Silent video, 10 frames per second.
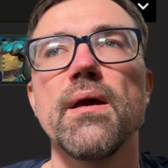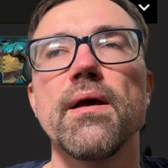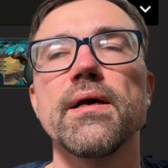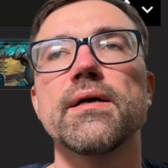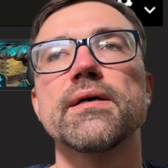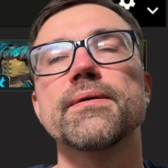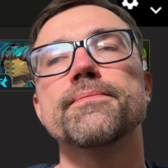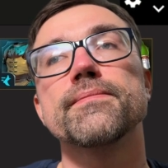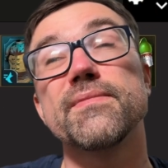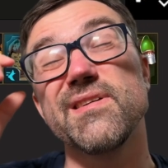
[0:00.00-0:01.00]

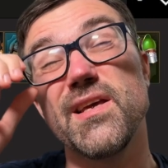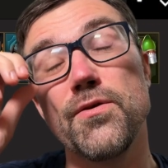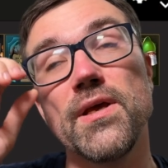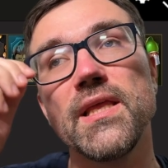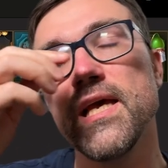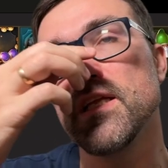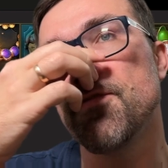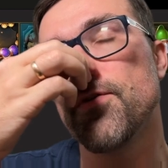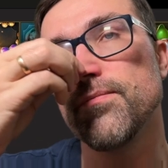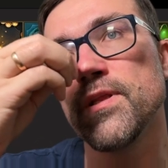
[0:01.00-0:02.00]
You can get it
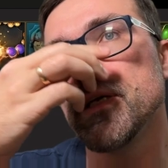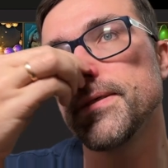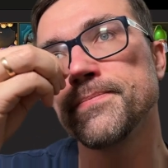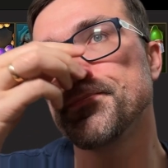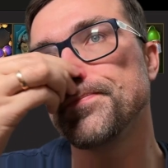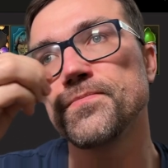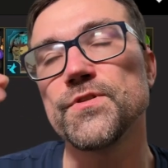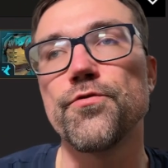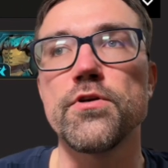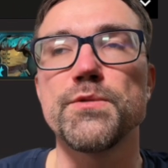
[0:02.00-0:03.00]
from the
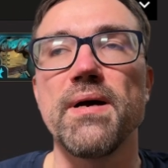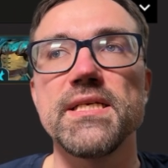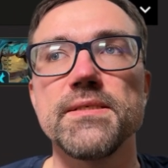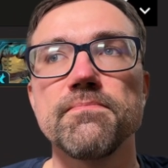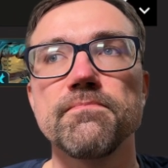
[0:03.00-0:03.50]
Forge Pass.